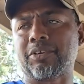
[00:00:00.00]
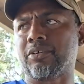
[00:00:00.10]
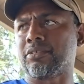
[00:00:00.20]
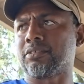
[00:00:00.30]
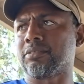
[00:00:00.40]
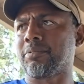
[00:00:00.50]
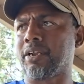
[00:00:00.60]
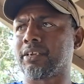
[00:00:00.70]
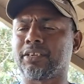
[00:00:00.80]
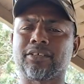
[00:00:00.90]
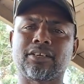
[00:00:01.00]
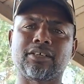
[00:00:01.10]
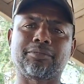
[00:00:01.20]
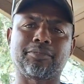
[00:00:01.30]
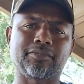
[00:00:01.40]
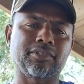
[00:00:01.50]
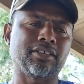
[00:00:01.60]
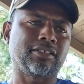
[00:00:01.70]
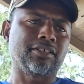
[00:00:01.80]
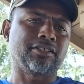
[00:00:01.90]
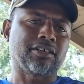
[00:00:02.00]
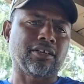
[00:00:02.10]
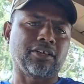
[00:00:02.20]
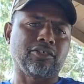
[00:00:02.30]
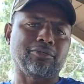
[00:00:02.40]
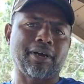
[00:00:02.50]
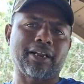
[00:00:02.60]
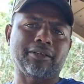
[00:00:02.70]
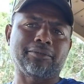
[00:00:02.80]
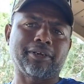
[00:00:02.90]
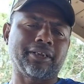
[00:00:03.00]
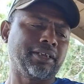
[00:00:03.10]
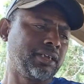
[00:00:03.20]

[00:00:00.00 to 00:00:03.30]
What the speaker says: you know, probably give you a little detail on about it. But